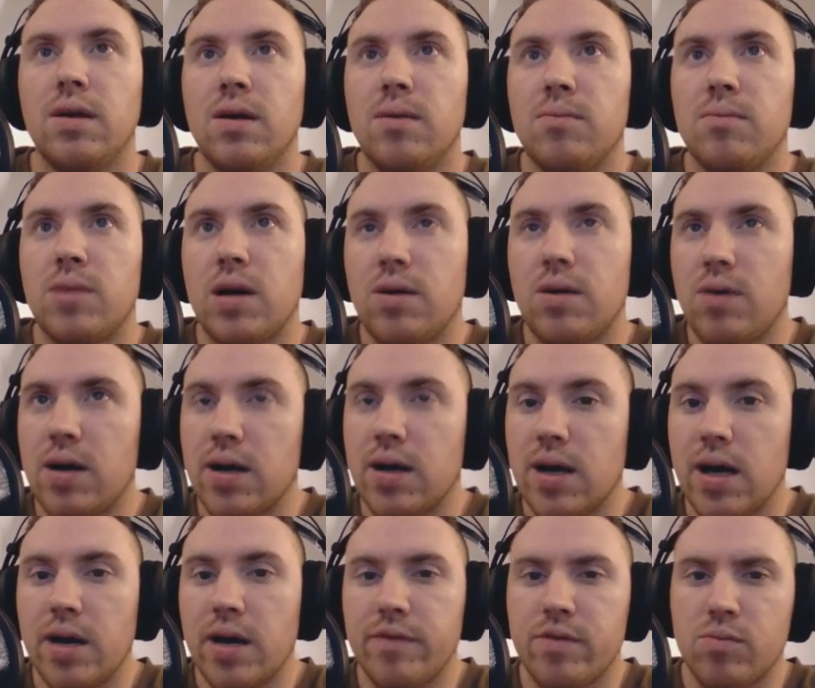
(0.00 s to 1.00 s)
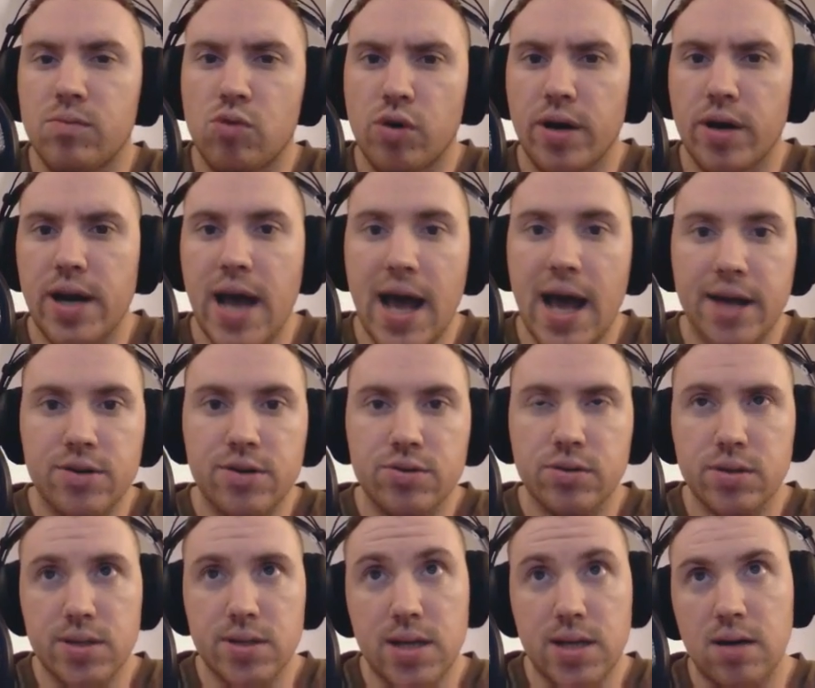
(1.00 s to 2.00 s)
But I want kind of a more
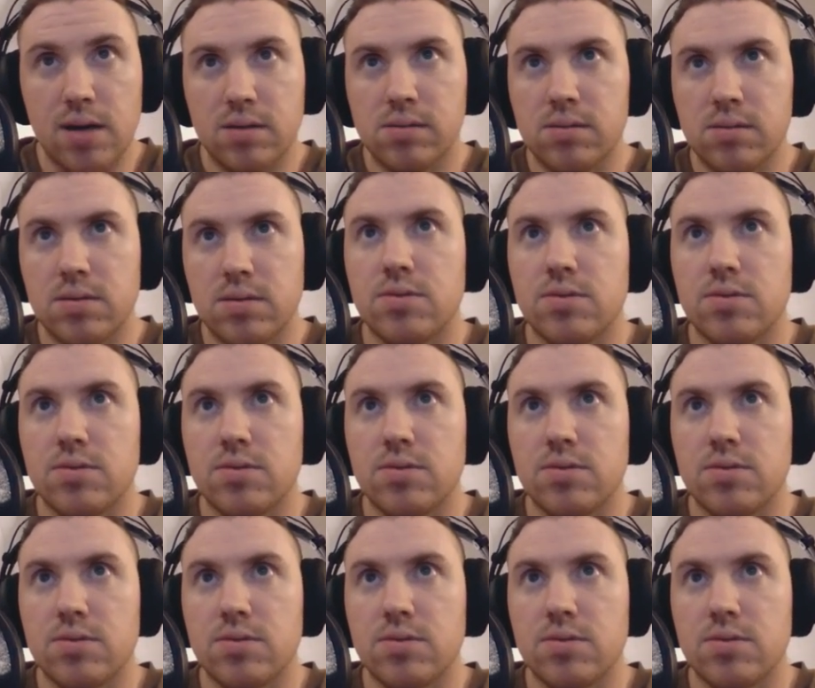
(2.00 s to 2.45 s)
natural sound,